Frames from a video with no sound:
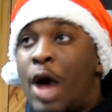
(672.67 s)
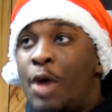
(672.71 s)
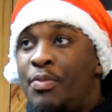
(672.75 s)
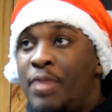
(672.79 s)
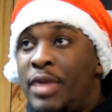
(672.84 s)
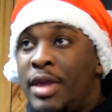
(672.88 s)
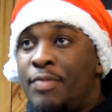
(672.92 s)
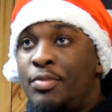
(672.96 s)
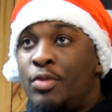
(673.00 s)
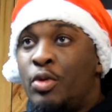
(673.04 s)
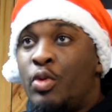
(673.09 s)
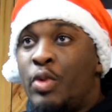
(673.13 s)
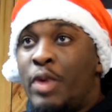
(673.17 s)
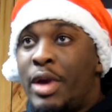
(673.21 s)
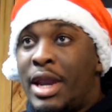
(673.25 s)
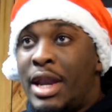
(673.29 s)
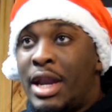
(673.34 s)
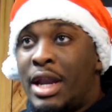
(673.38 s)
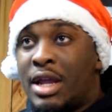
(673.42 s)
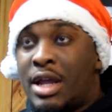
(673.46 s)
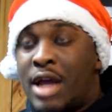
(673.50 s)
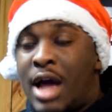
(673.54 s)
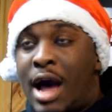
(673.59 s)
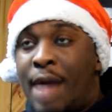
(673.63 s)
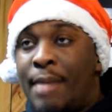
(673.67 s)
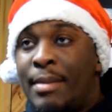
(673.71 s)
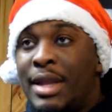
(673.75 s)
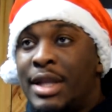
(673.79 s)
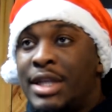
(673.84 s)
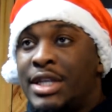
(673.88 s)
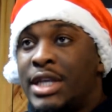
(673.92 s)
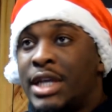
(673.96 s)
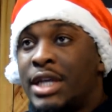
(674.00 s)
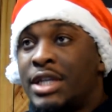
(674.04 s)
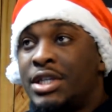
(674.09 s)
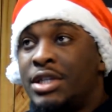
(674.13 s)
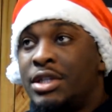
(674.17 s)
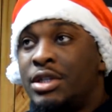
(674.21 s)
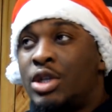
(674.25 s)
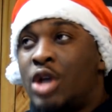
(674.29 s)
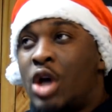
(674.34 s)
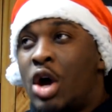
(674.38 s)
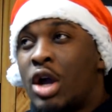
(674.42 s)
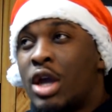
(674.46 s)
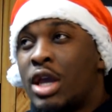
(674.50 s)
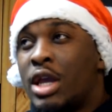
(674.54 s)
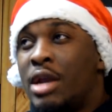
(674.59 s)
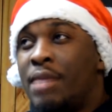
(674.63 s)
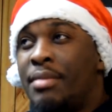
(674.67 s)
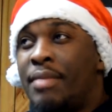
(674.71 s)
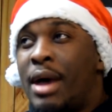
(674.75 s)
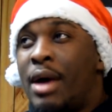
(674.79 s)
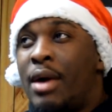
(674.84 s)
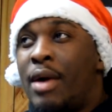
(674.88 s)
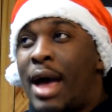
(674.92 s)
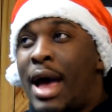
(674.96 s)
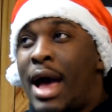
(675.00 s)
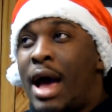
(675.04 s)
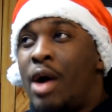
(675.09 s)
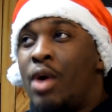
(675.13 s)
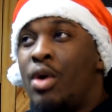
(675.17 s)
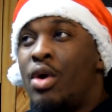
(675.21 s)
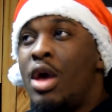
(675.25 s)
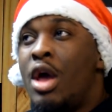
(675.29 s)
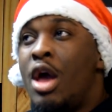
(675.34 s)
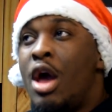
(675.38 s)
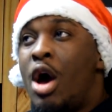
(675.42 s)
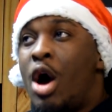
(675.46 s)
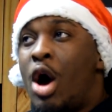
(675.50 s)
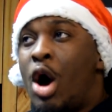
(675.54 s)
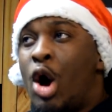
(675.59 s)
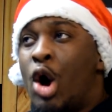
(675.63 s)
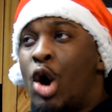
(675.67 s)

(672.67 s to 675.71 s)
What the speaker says: how people were in the comment section talking about how,